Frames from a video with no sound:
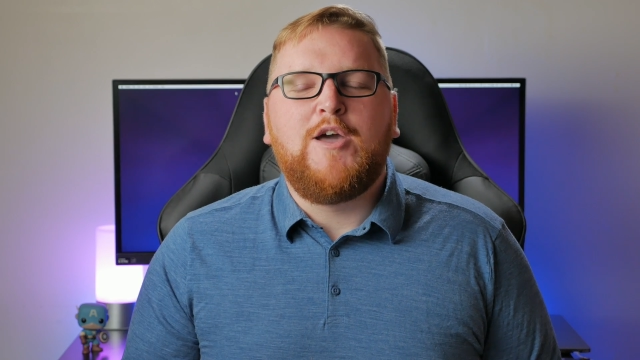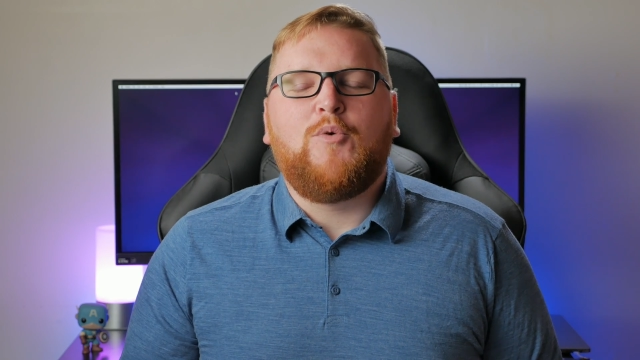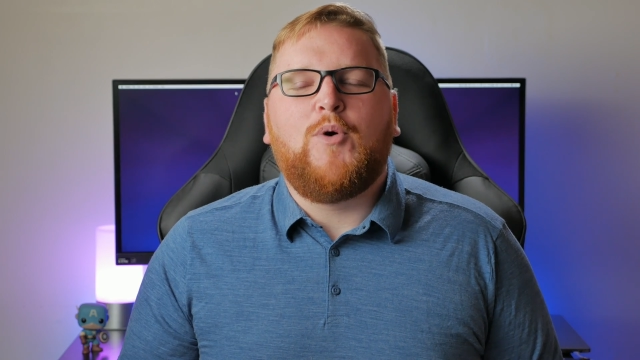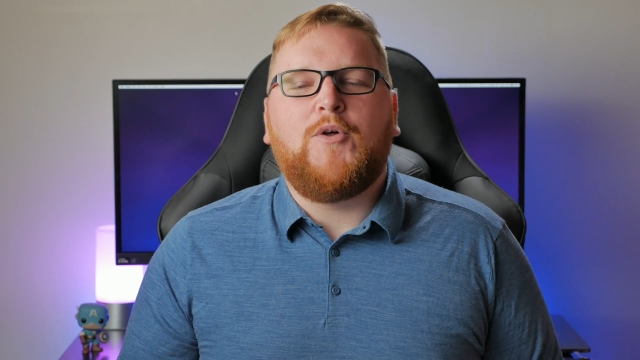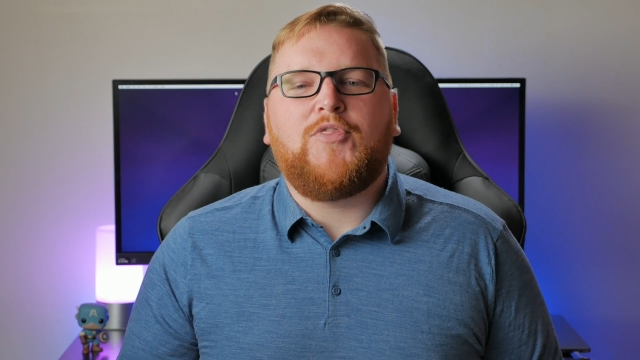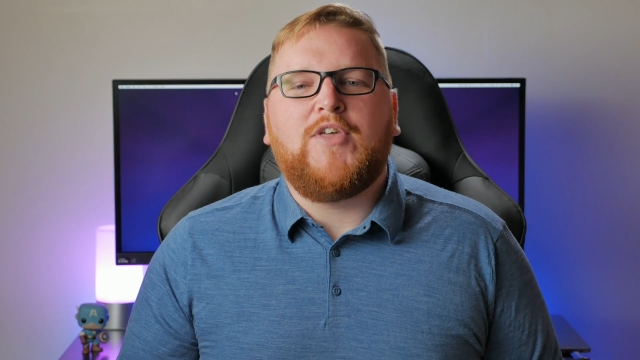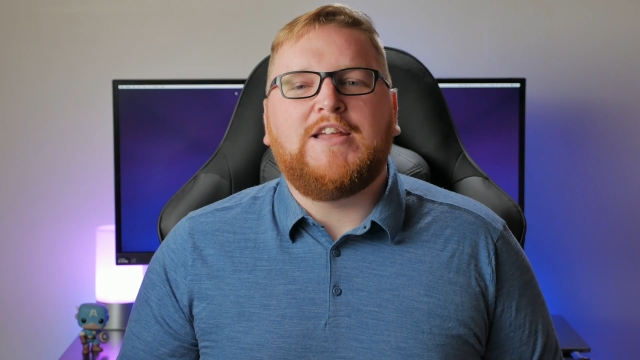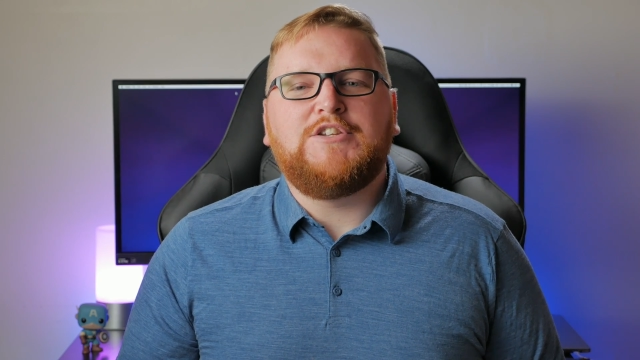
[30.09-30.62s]

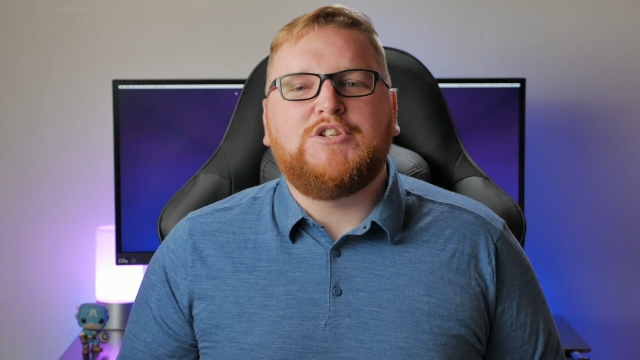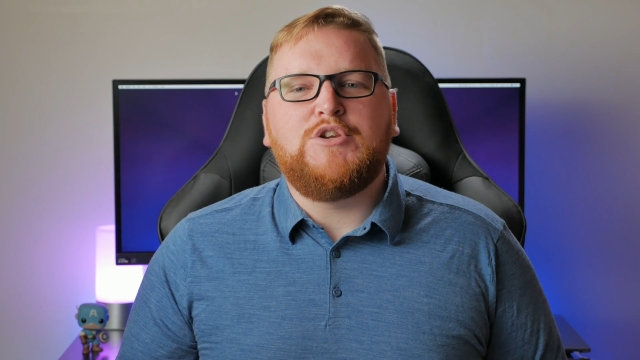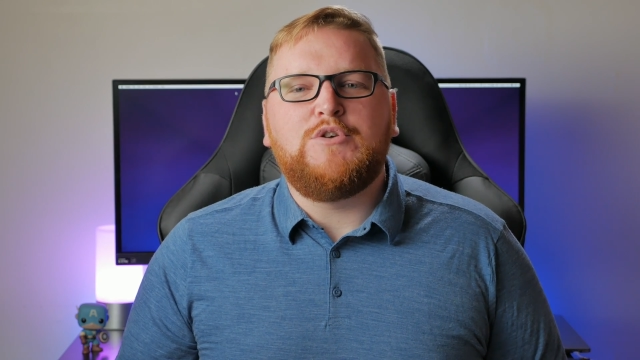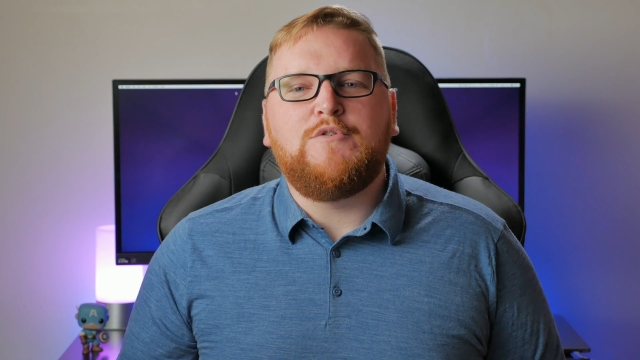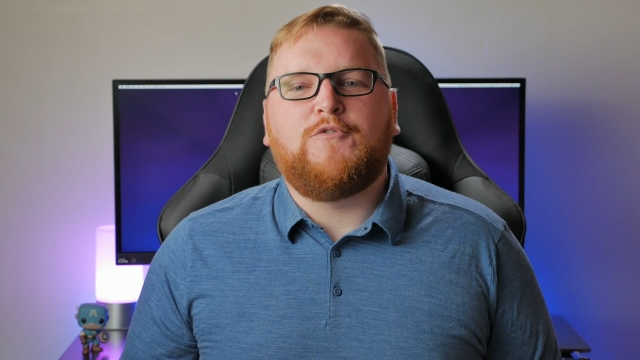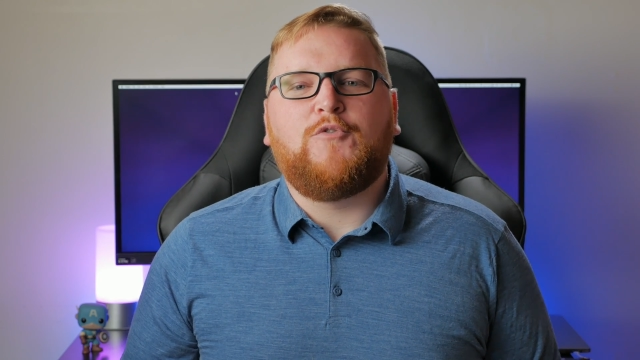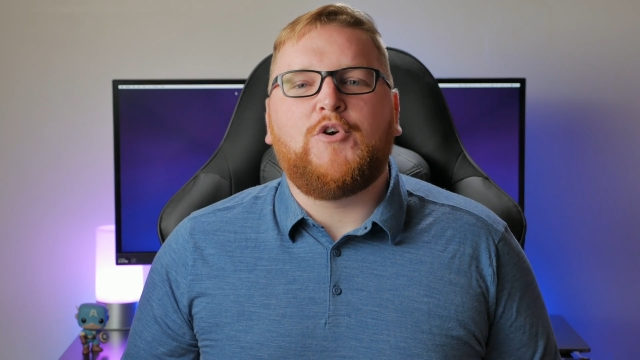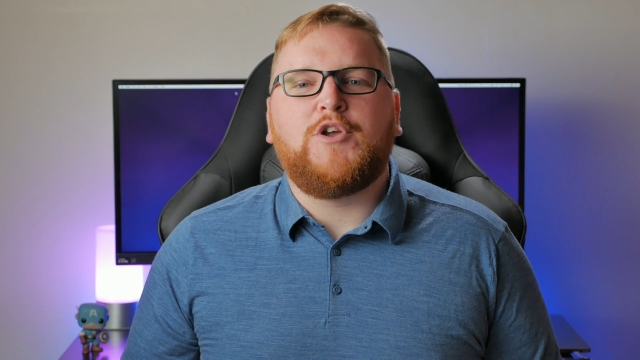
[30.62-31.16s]
what they
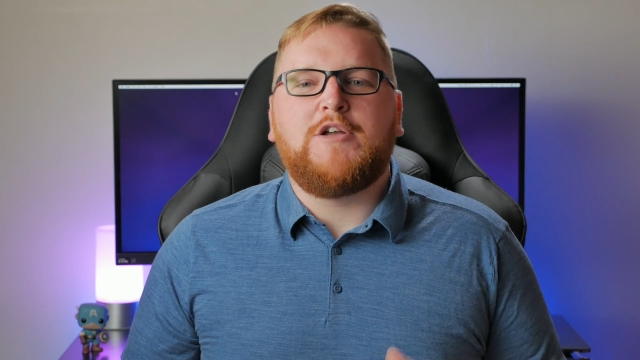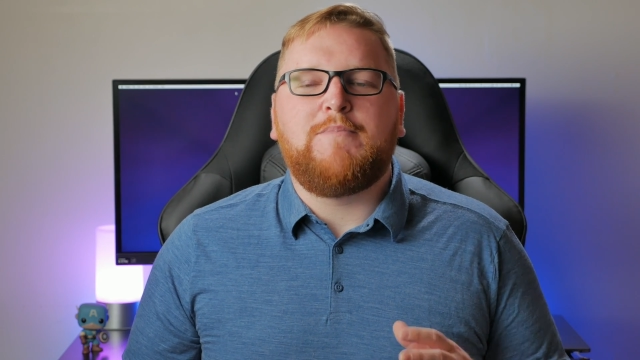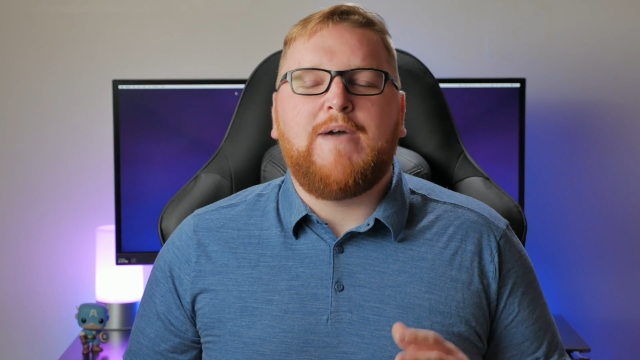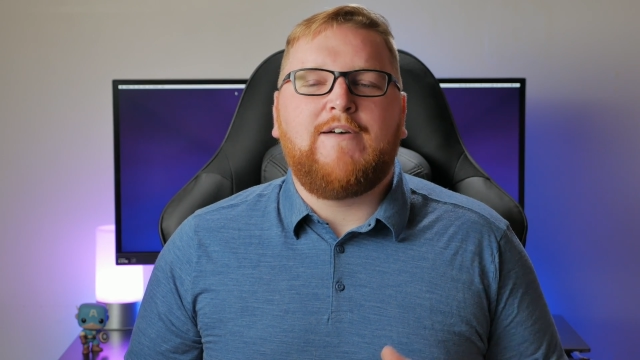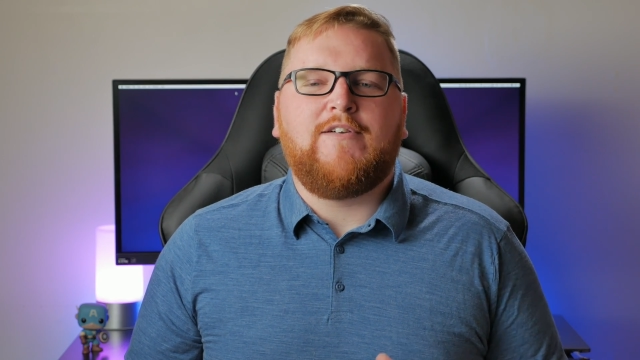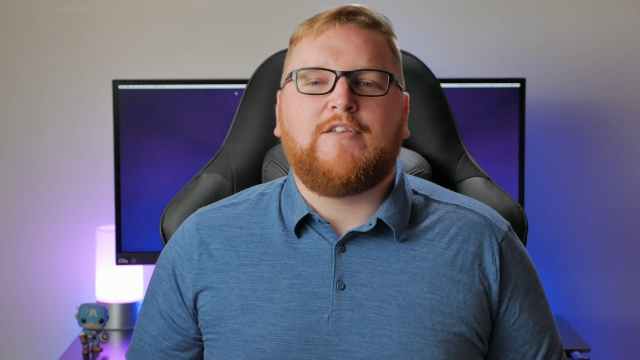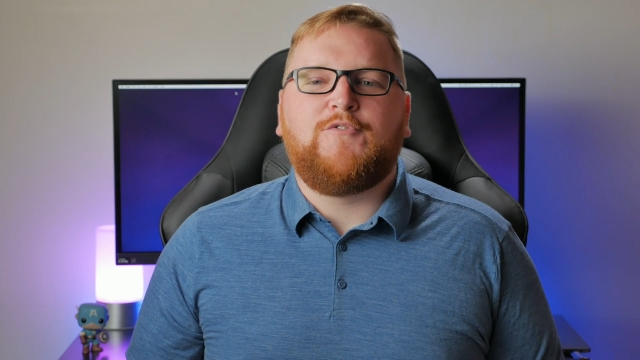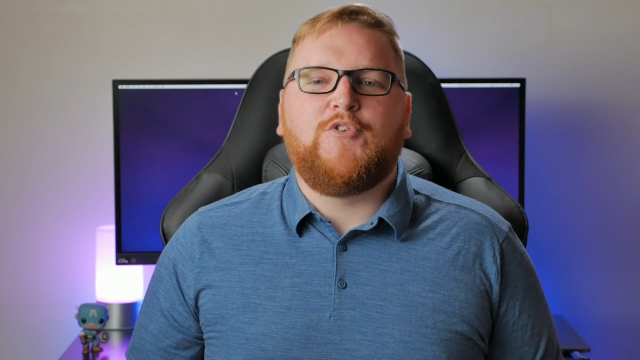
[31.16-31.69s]
do for your
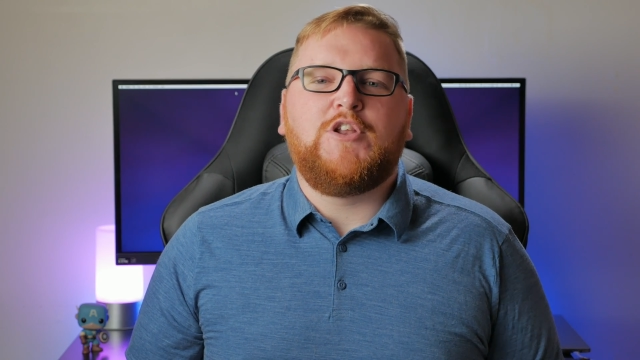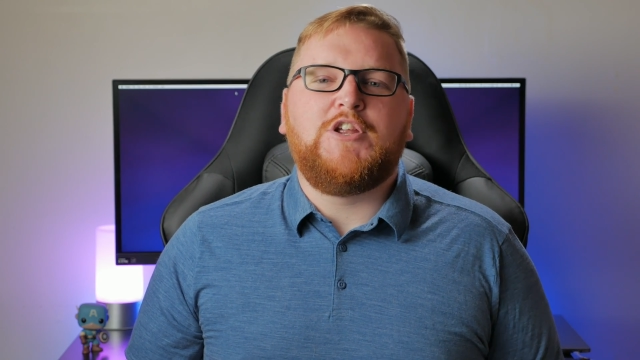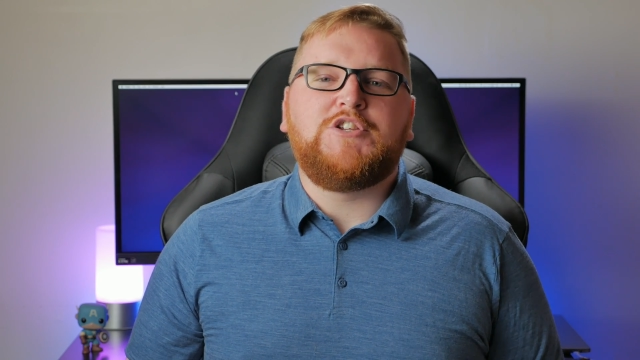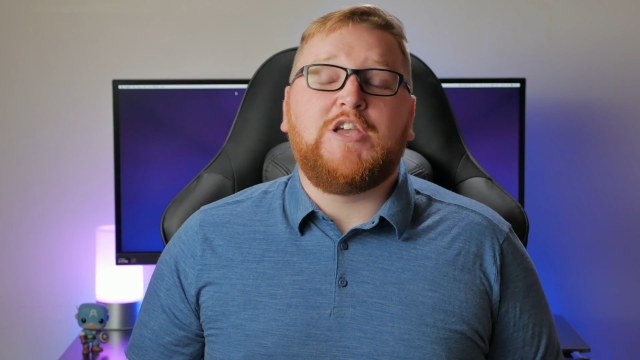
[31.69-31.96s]
Mavic footage,